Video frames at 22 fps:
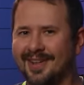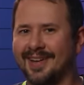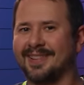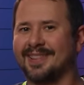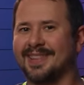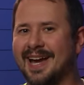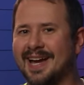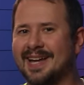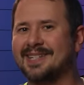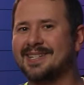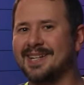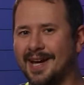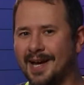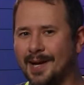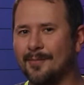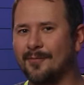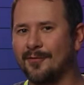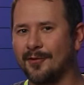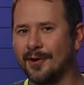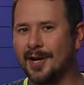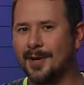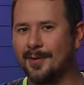like that
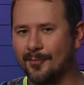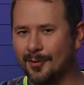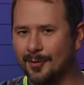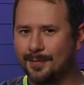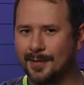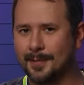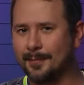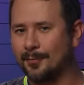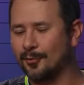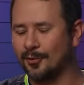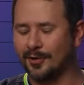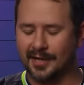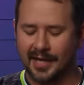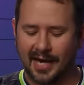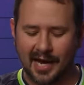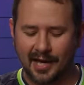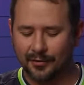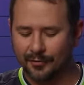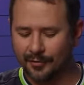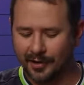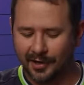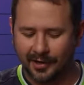time frame when people were
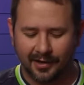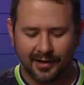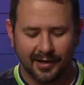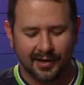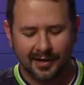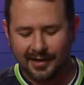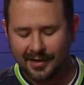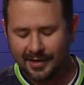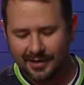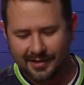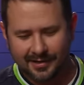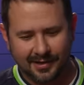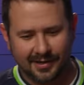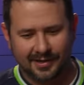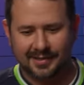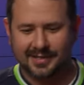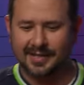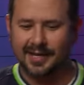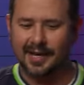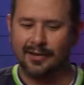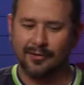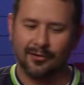gathering uh,
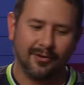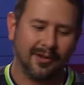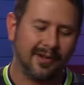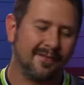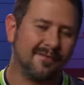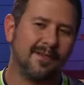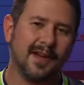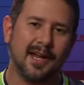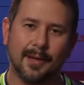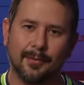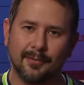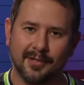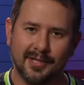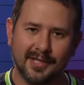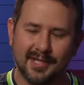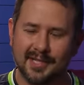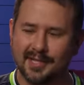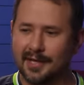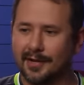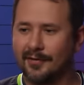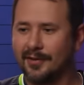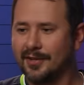together like
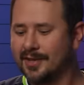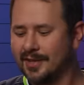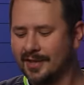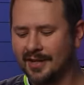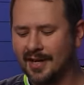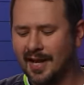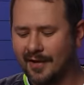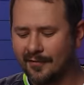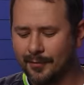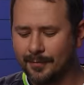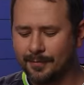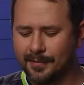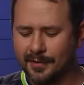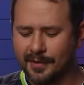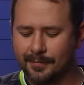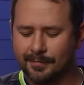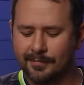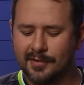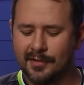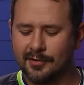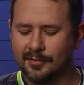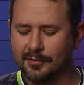families and everything and having
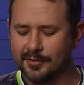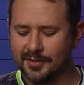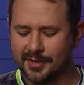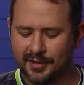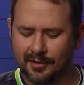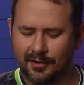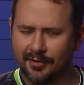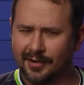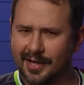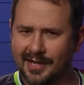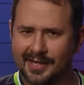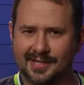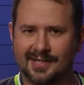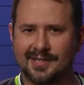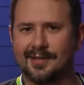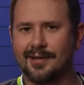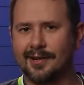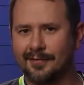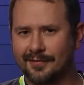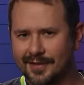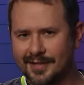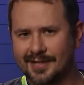big meals and all that
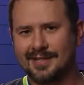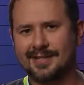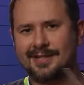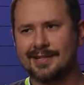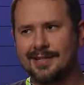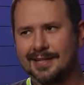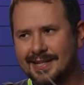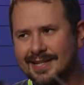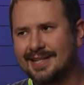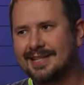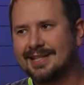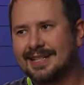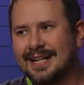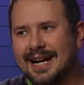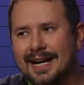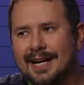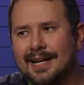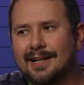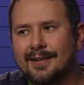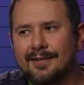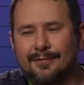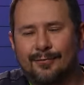stuff. That's
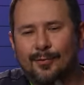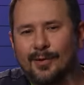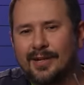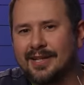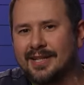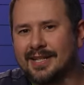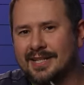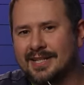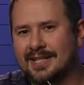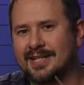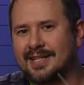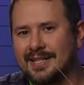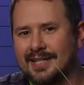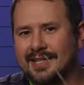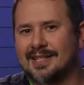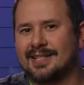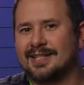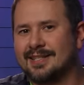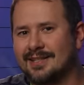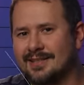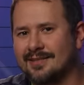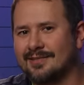kind of when this
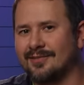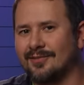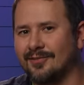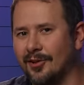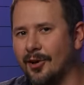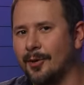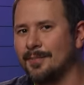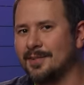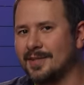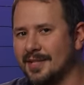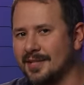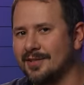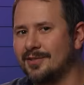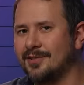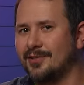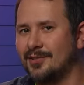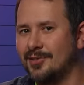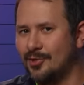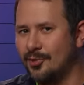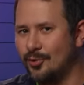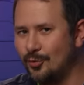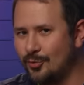gets lumped into
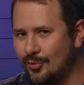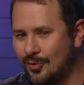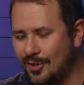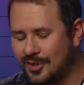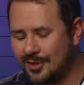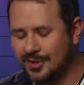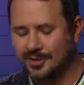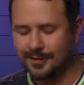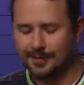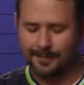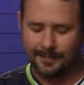use.